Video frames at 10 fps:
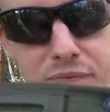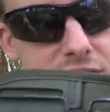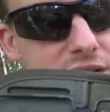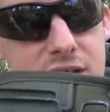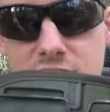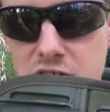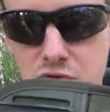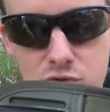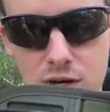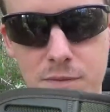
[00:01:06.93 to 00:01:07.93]
This thing is
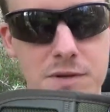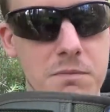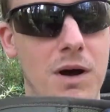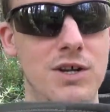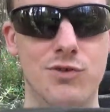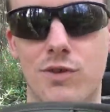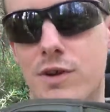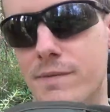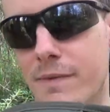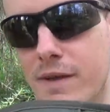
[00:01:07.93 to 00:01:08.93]
incredibly
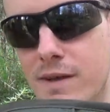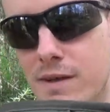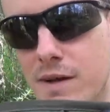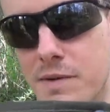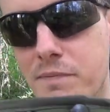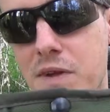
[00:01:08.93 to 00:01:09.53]
modular, and uh,